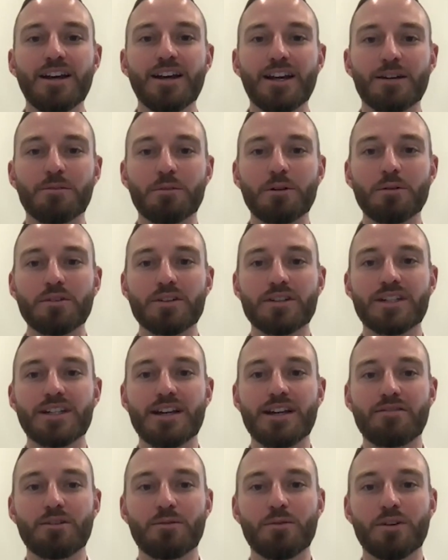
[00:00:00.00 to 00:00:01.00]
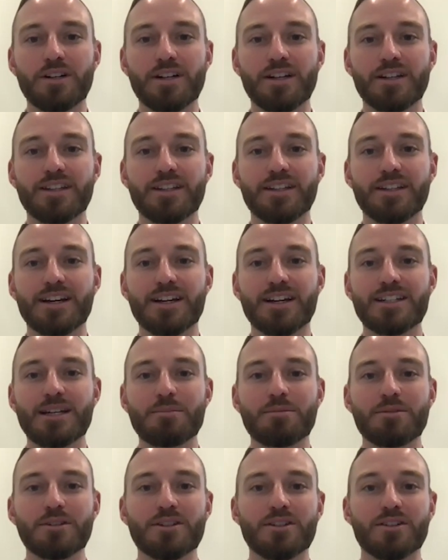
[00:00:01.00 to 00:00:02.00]
and we will see everyone at the next
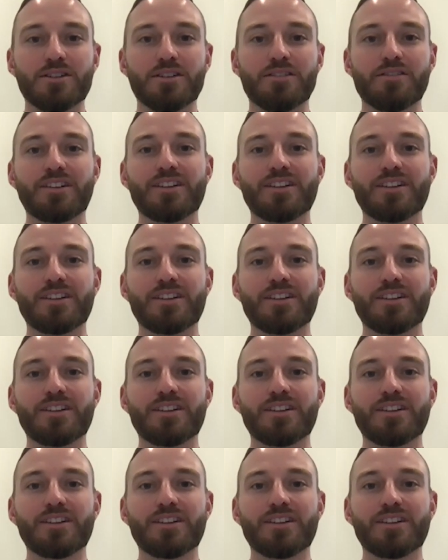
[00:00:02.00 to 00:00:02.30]
episode of